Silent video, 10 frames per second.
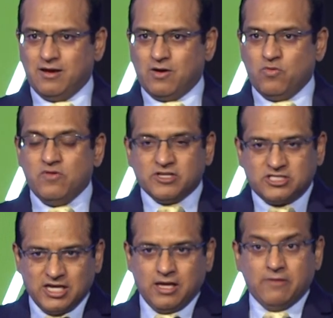We were
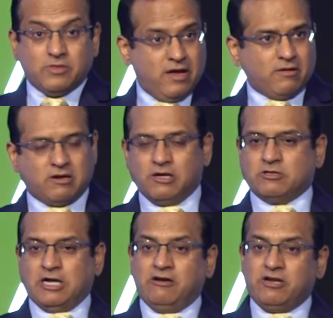just,
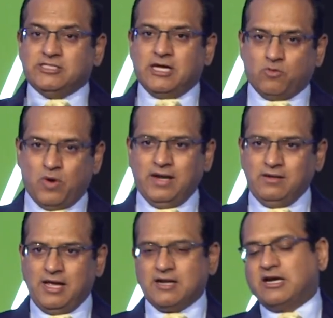countries had
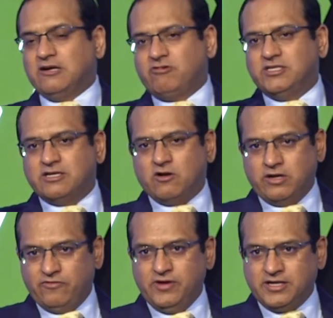won and countries had got
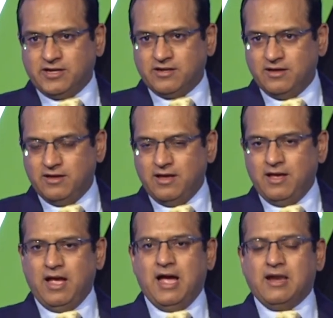defeated.
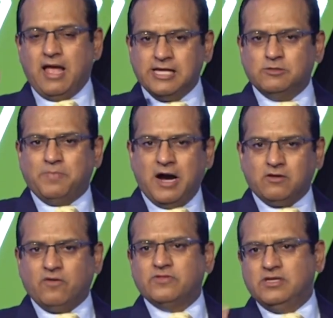And as part
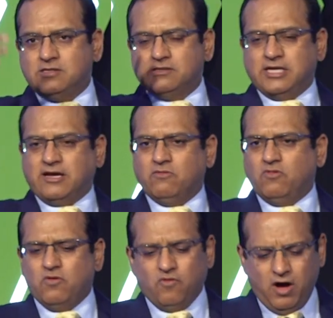of the Second
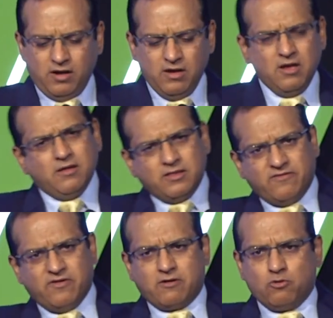World War, they
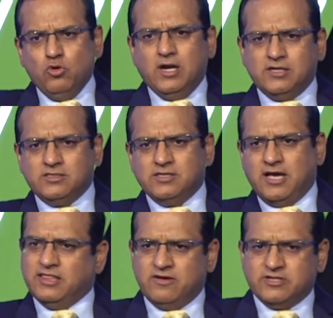were rulers
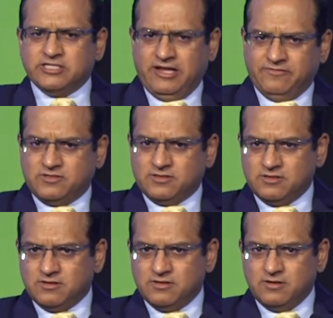and they were slaves.
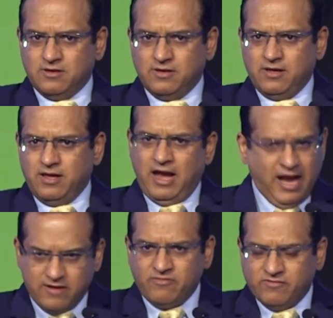
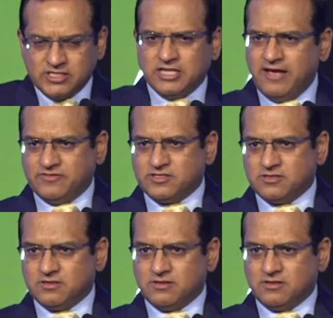And we were slaves.